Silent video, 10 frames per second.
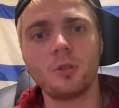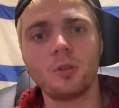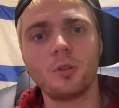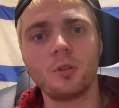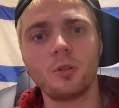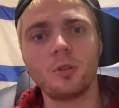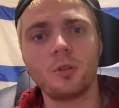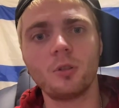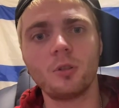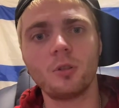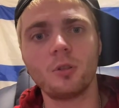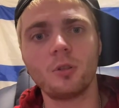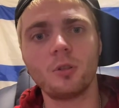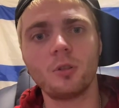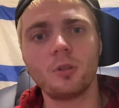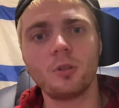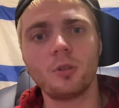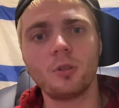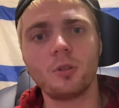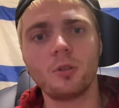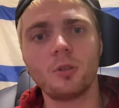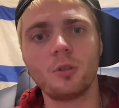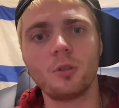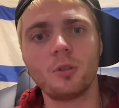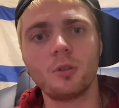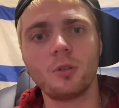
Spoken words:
[no speech]